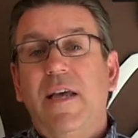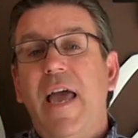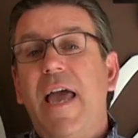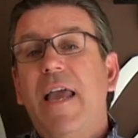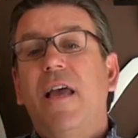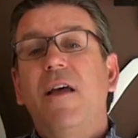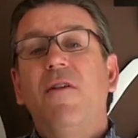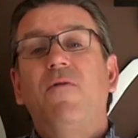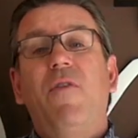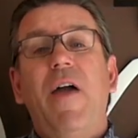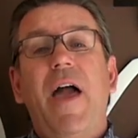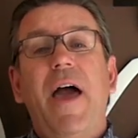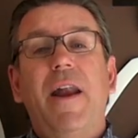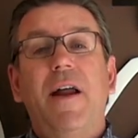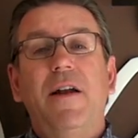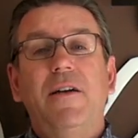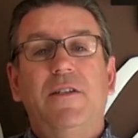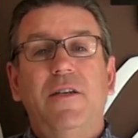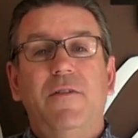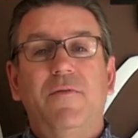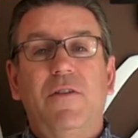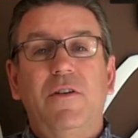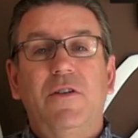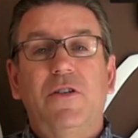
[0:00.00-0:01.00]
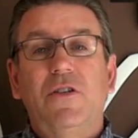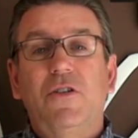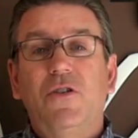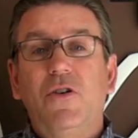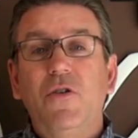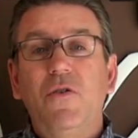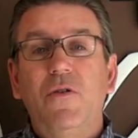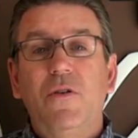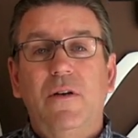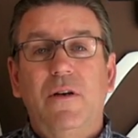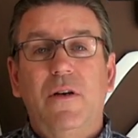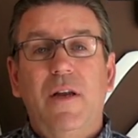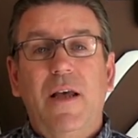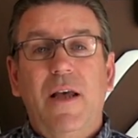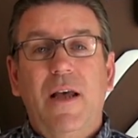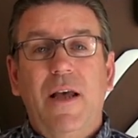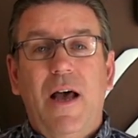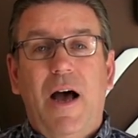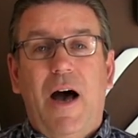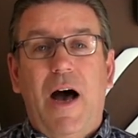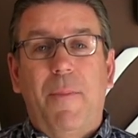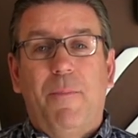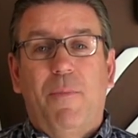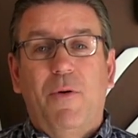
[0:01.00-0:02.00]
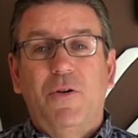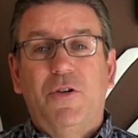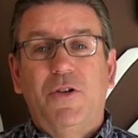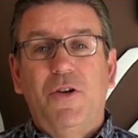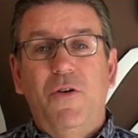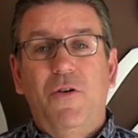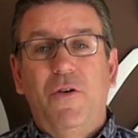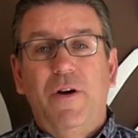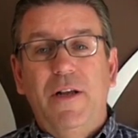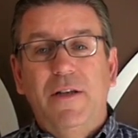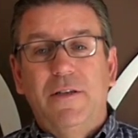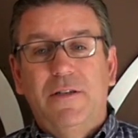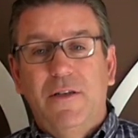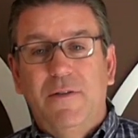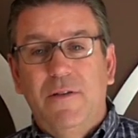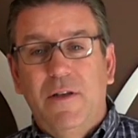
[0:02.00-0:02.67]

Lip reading: Take advantage of the student opportunities